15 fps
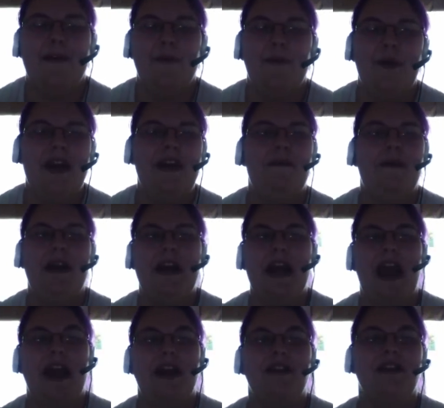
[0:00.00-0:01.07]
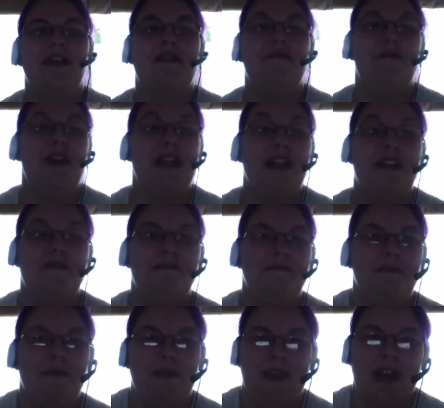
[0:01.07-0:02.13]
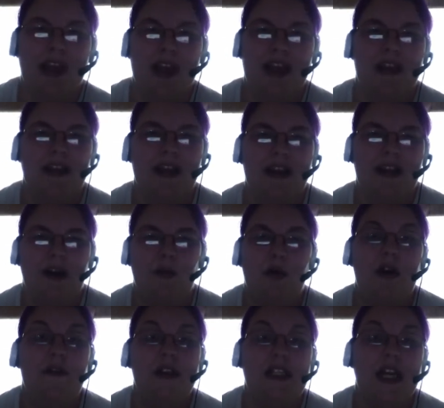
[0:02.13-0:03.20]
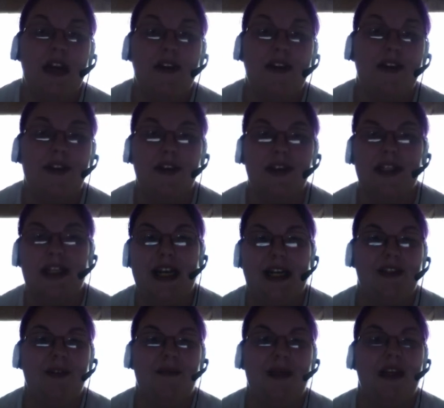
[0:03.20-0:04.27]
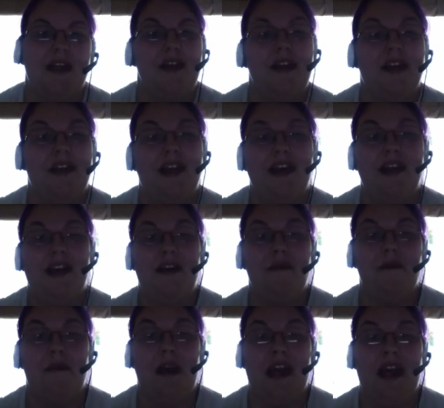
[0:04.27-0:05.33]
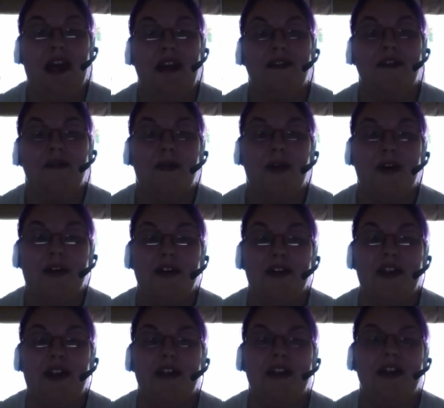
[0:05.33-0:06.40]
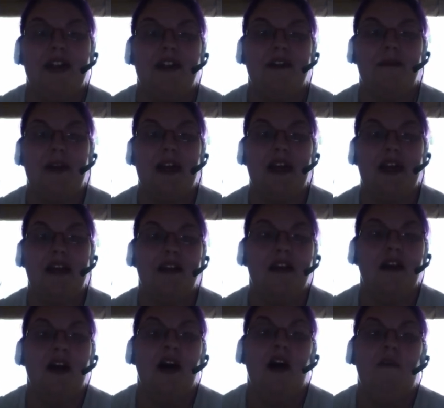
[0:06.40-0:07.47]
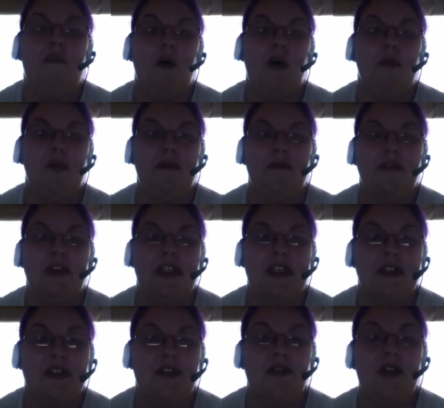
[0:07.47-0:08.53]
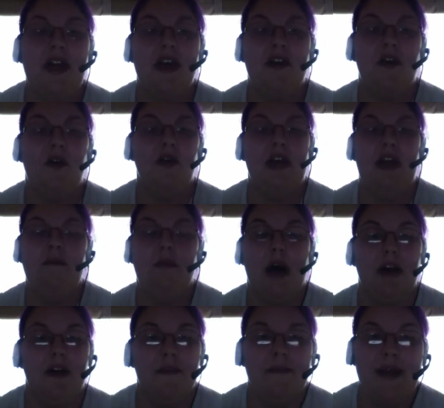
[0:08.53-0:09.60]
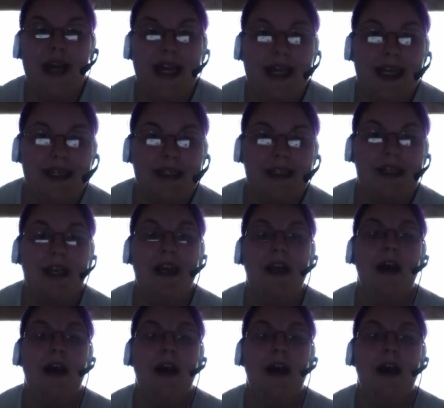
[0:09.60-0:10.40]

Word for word: Wikipedia actually admitted that uh, one of its editors has actually been conducting a campaign to purge the encyclopedia of all references to the occult and modern pagans.